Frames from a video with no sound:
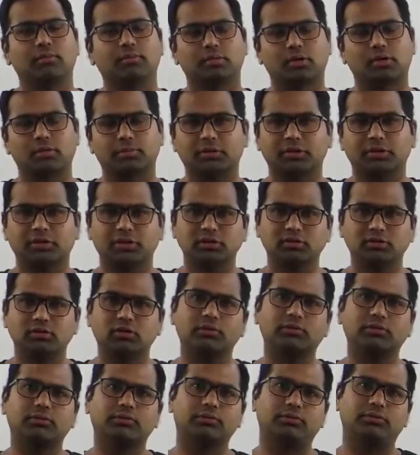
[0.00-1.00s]
properties
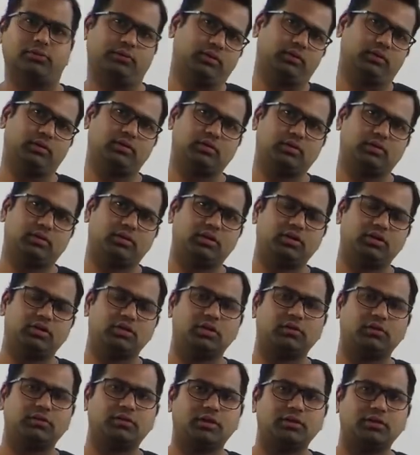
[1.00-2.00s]
of
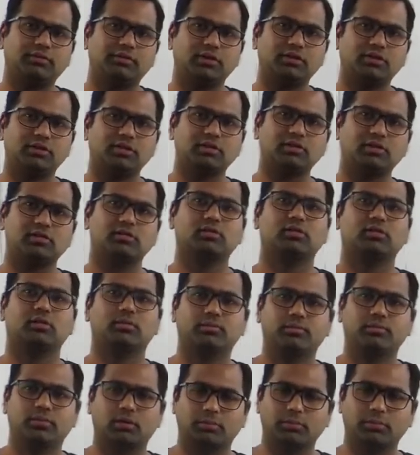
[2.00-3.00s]
region of convergence,
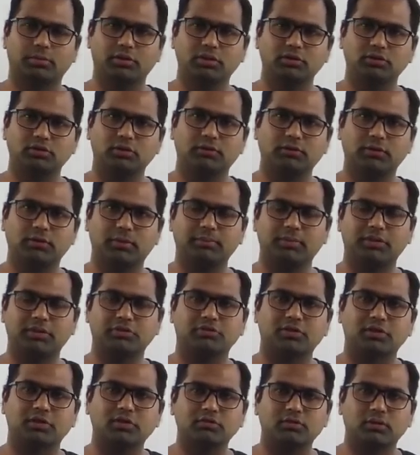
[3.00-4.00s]
properties of
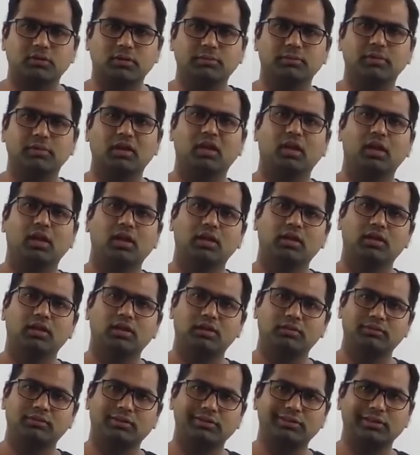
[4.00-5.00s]
Laplace transform,
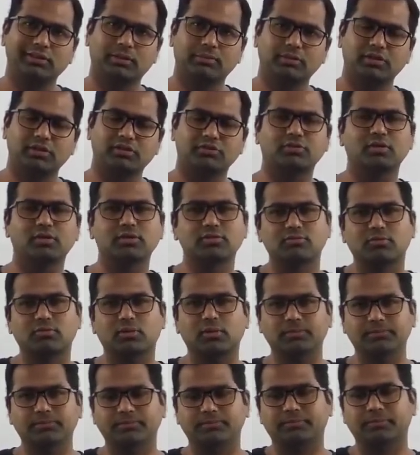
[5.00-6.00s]
inverse Laplace
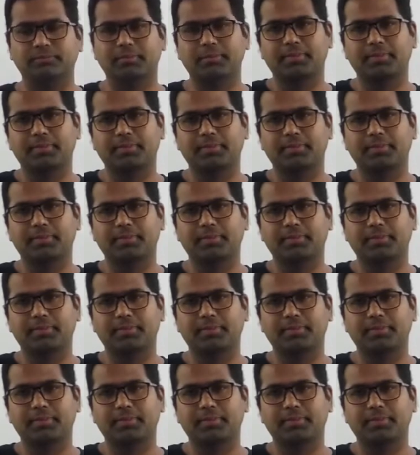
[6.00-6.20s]
transform.